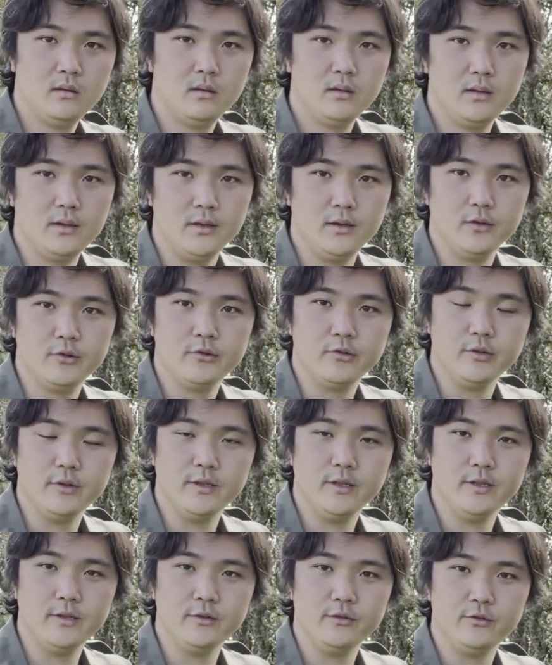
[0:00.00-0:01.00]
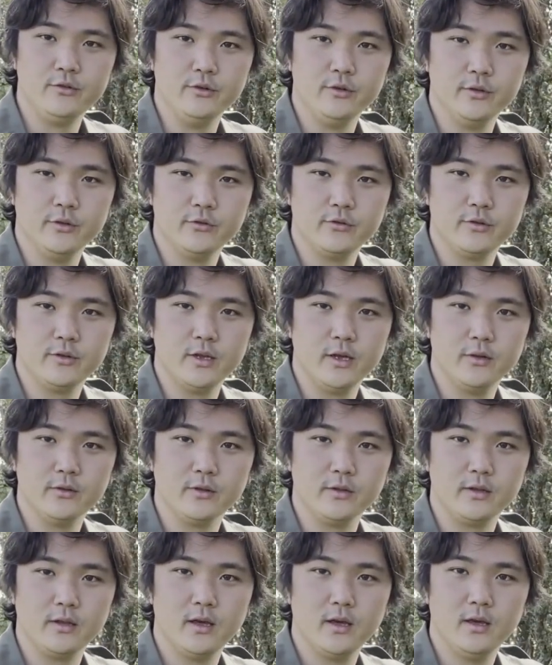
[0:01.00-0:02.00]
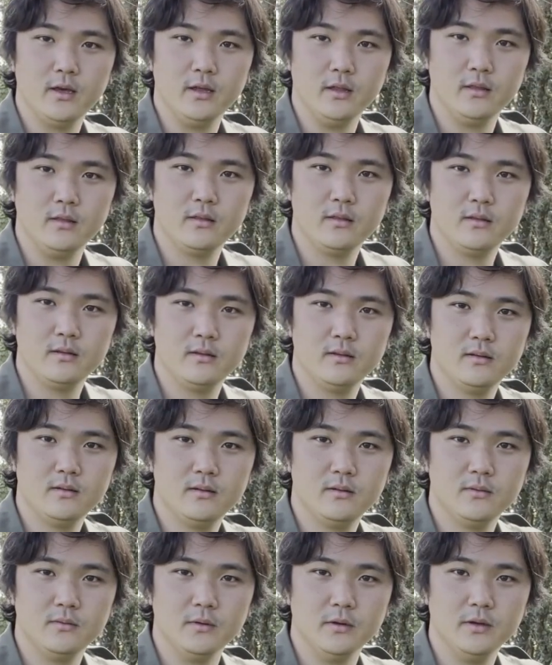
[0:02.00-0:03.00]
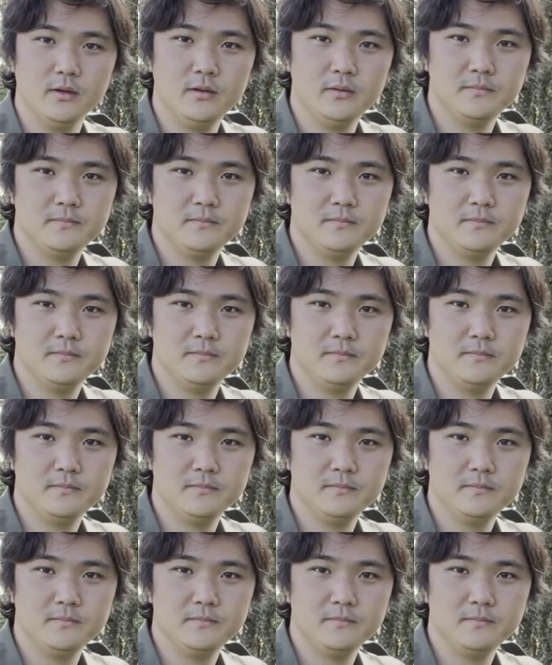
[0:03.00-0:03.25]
here's another 200,000 Ks, right?